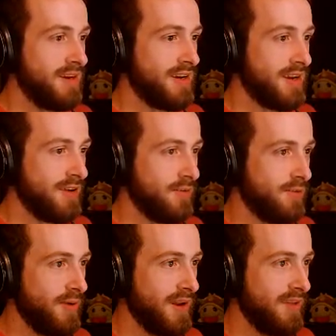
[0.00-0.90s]
Can I go
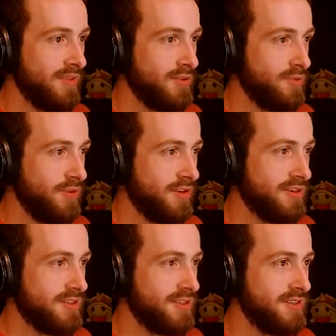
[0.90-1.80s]
through any of these
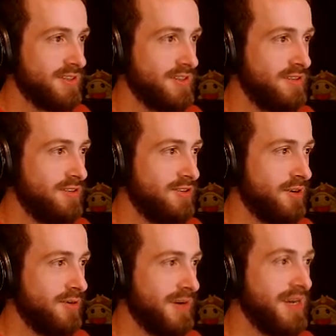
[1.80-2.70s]
walls?
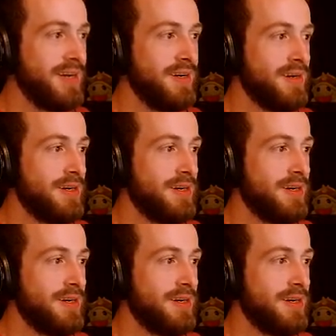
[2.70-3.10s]
Joey?